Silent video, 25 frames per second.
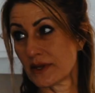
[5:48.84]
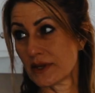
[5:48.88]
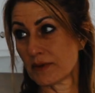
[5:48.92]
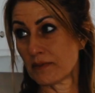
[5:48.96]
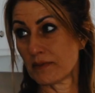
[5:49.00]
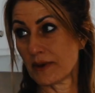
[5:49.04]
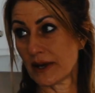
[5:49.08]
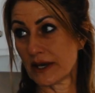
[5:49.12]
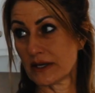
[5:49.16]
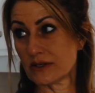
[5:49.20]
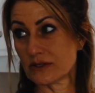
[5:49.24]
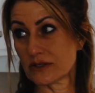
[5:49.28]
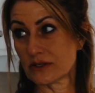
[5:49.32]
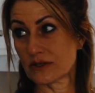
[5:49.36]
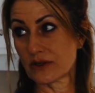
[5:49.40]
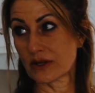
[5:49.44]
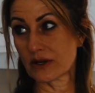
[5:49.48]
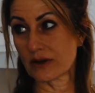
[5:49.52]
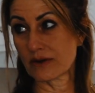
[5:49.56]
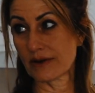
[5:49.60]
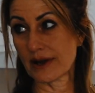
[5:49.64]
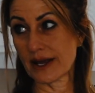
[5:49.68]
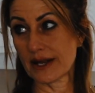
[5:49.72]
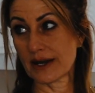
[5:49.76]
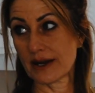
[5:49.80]
the paint on the
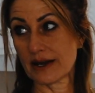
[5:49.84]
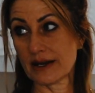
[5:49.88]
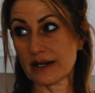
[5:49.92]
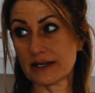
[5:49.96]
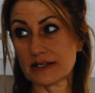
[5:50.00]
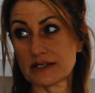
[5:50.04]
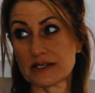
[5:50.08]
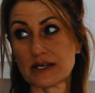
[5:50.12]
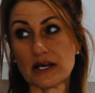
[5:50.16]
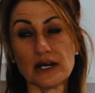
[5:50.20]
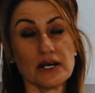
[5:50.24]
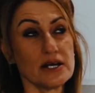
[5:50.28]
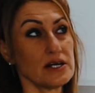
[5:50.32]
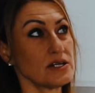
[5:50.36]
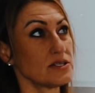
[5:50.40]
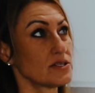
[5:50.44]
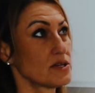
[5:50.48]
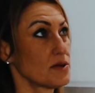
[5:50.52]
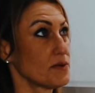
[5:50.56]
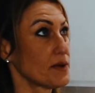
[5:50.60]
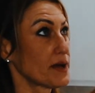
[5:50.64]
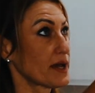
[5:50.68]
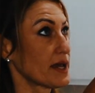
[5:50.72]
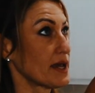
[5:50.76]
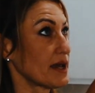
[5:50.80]
granite. So
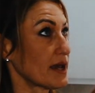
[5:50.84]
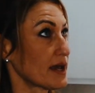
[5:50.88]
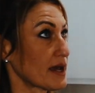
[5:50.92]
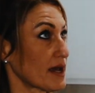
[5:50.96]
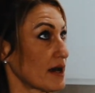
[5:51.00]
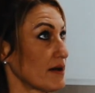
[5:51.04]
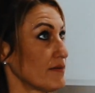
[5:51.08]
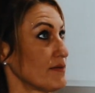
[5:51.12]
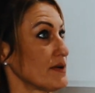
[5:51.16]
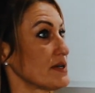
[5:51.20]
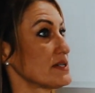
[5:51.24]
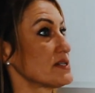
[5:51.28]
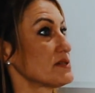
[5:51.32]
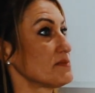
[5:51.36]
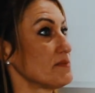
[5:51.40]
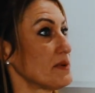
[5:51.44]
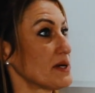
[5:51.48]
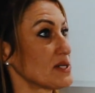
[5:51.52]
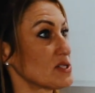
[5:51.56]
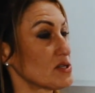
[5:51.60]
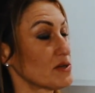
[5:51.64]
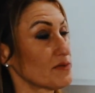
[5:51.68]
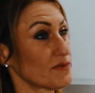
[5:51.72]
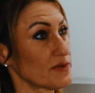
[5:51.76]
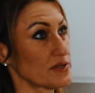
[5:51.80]
we can cover as
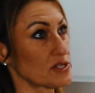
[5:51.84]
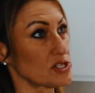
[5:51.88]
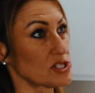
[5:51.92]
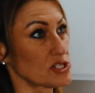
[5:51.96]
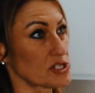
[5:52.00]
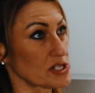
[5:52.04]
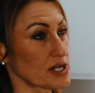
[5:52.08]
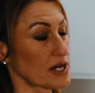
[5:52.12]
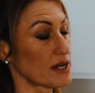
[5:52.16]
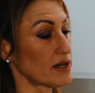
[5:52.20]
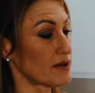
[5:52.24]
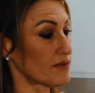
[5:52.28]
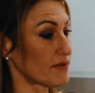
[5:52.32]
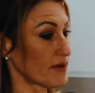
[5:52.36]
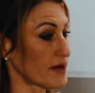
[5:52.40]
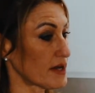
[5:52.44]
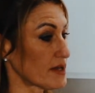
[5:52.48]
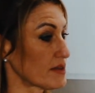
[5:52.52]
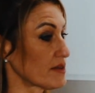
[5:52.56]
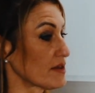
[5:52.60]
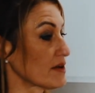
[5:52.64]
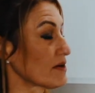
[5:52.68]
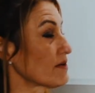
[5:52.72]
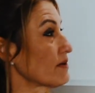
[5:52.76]
much of the shelf and the